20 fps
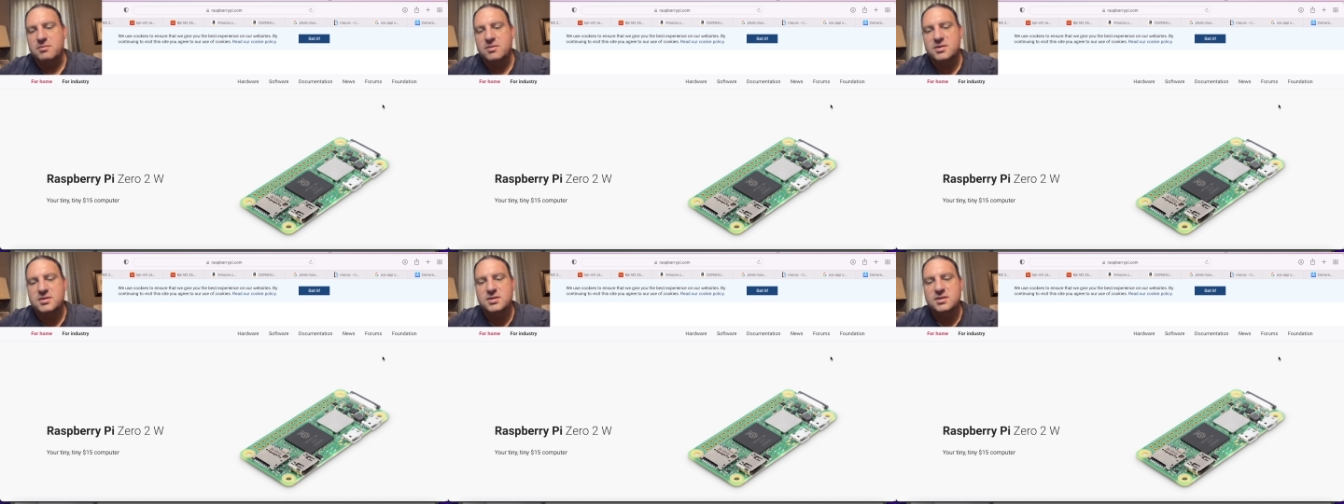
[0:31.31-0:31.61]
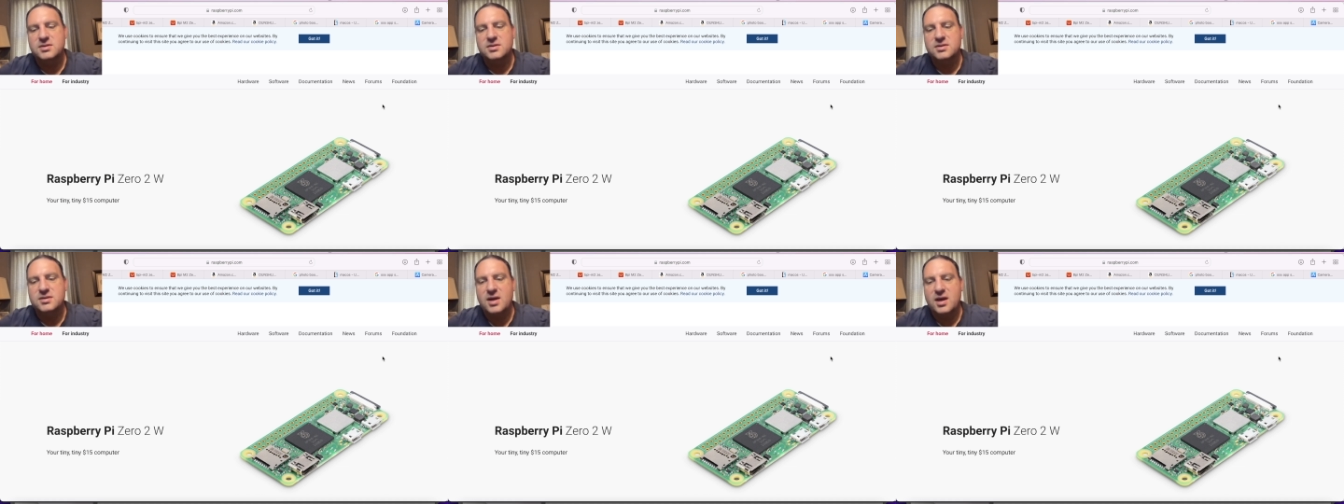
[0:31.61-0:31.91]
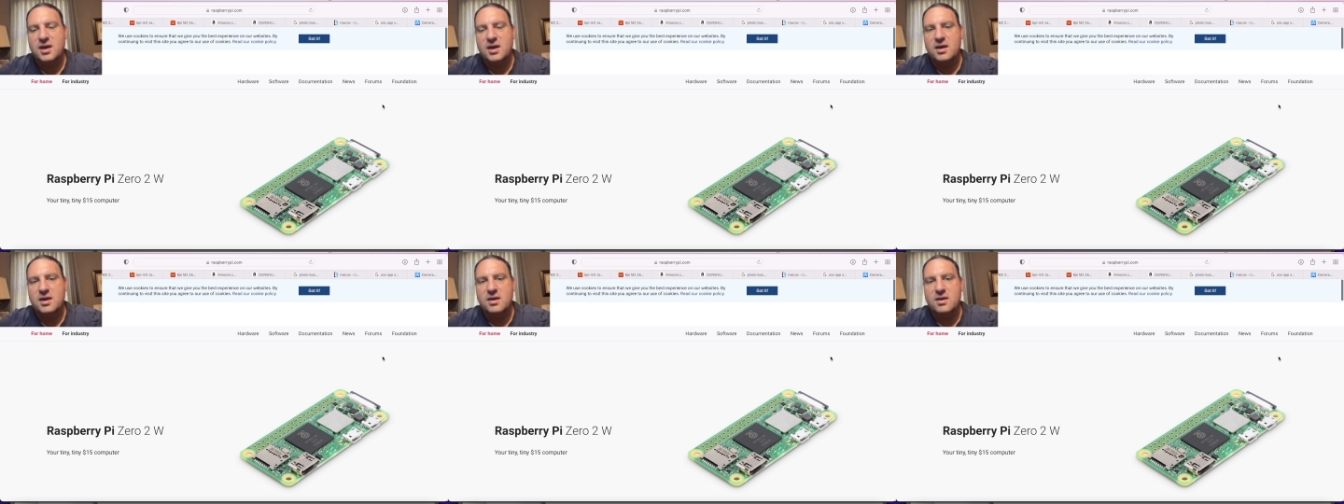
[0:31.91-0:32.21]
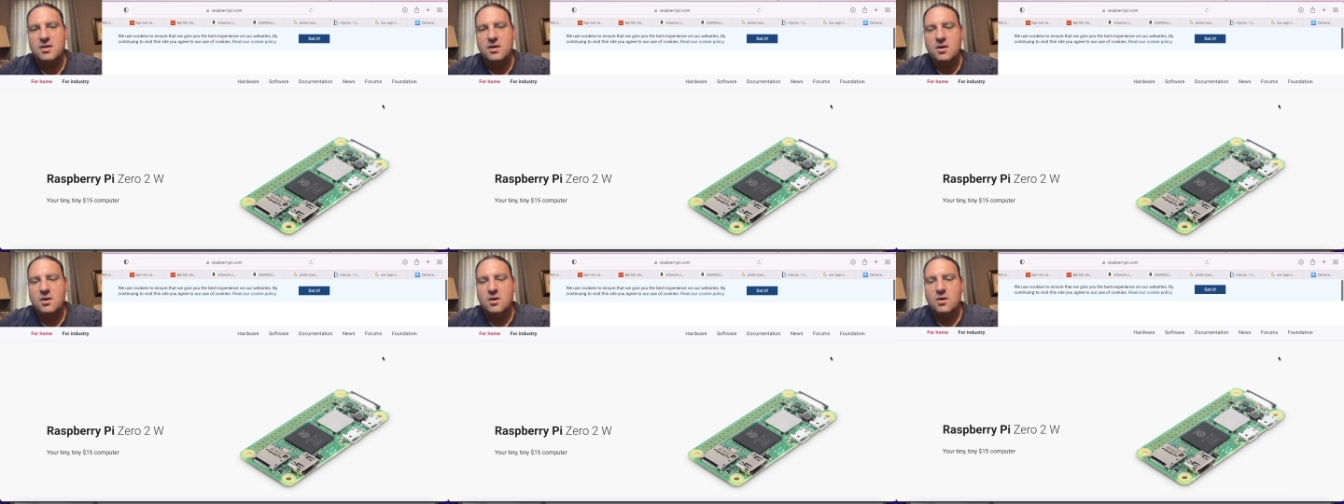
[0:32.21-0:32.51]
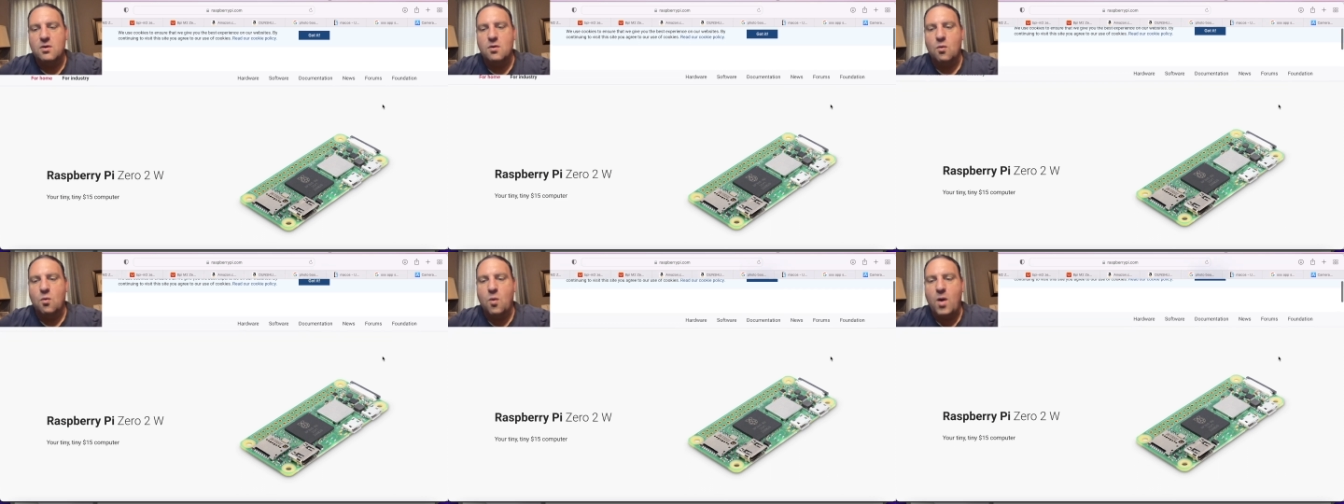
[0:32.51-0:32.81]
This is a
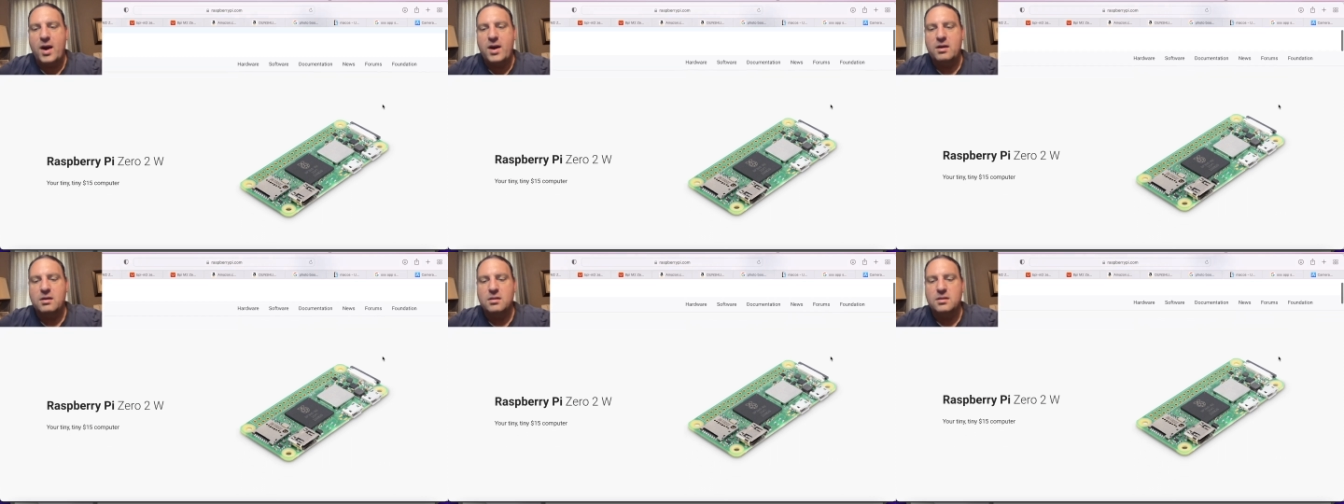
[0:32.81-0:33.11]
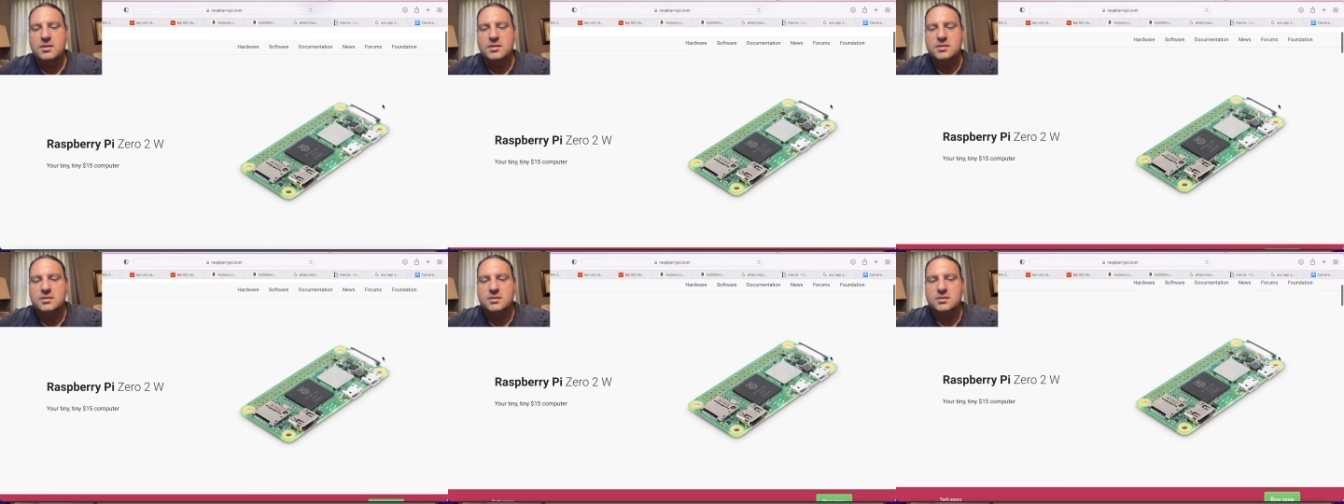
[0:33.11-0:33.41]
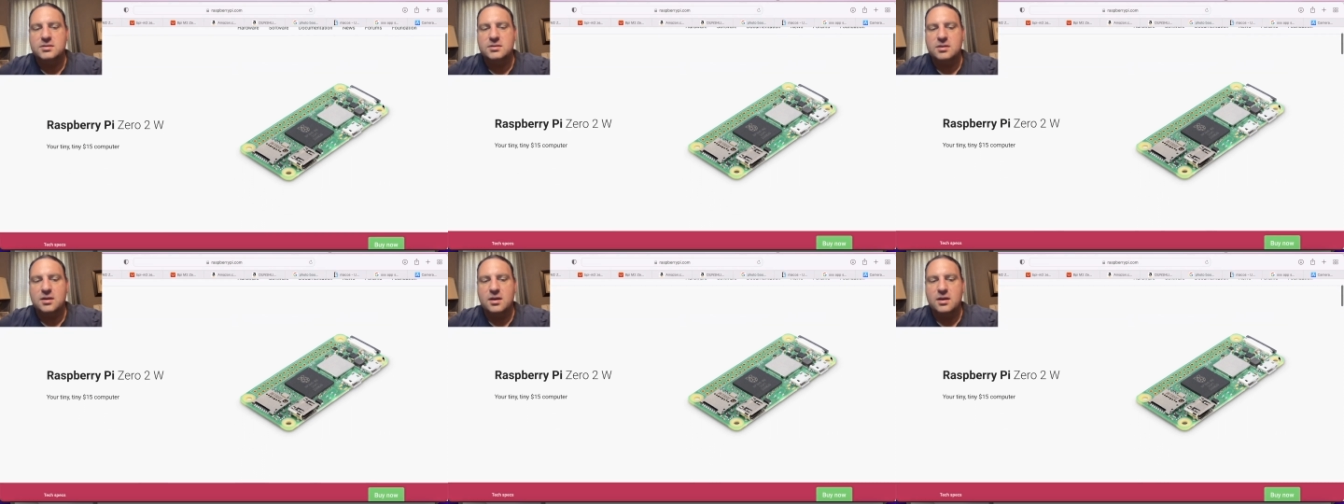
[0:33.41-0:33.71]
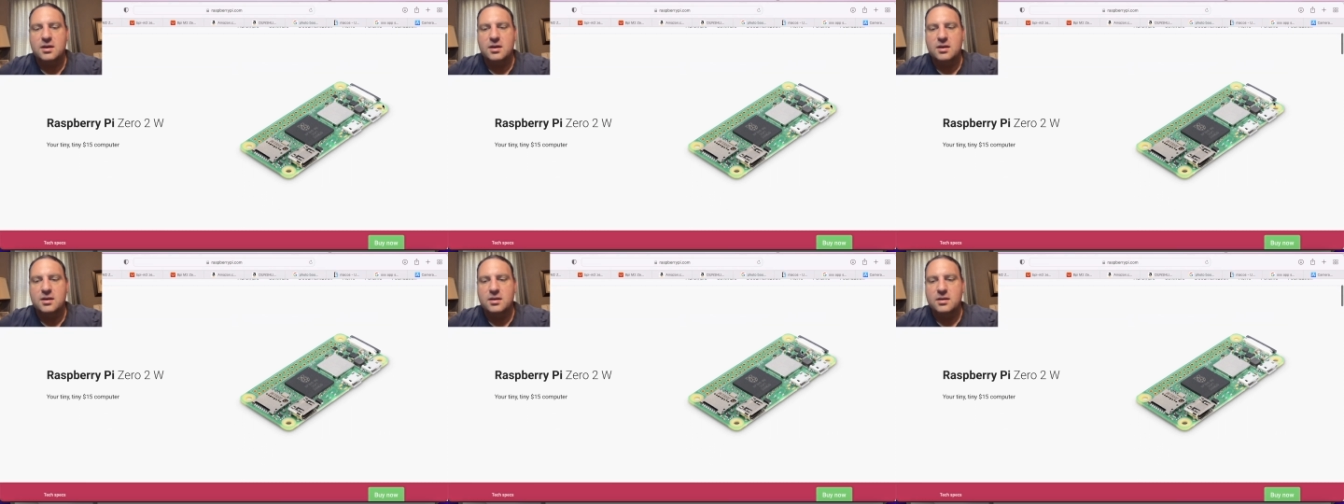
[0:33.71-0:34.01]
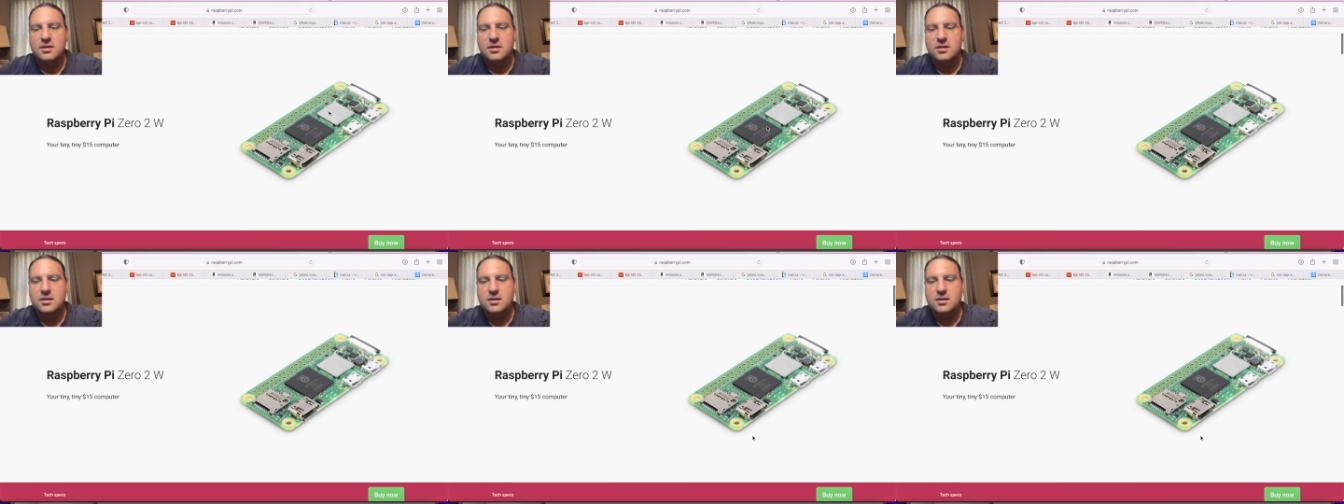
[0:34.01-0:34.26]
wireless uh,